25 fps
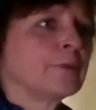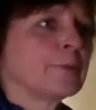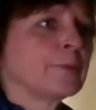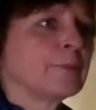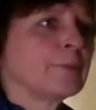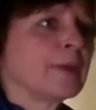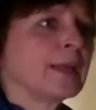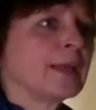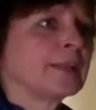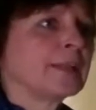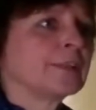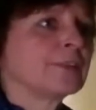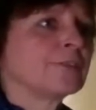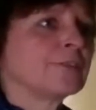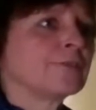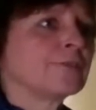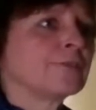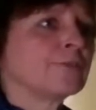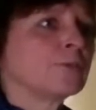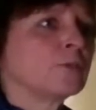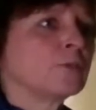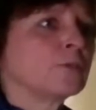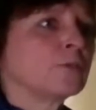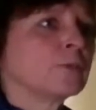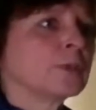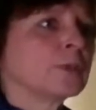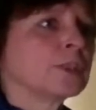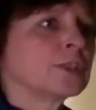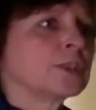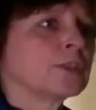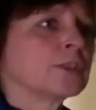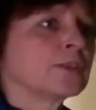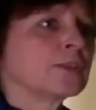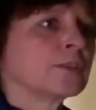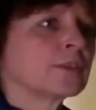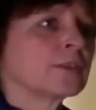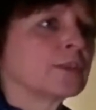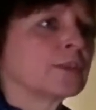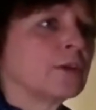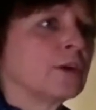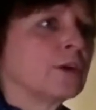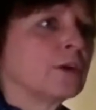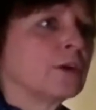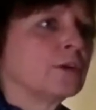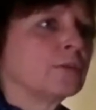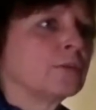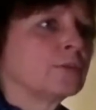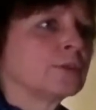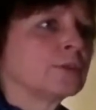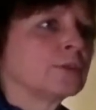balance forward, just
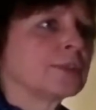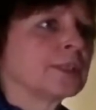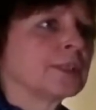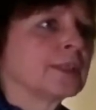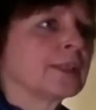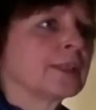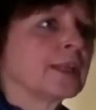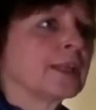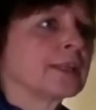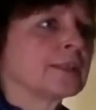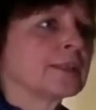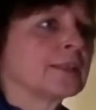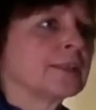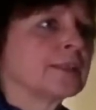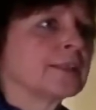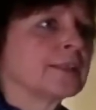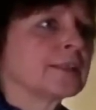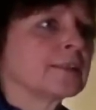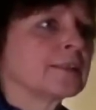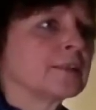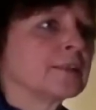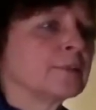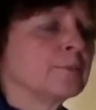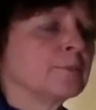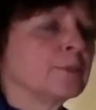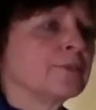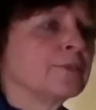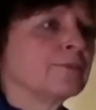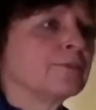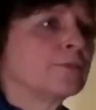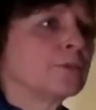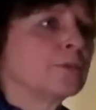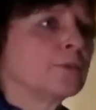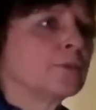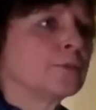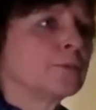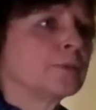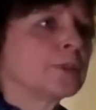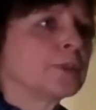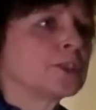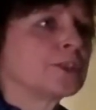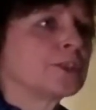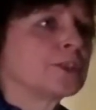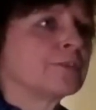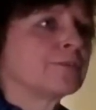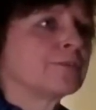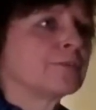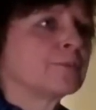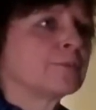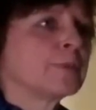holding that a little before we
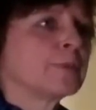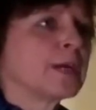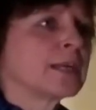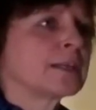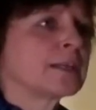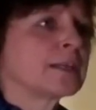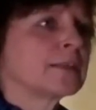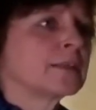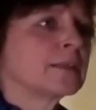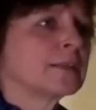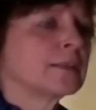shift back.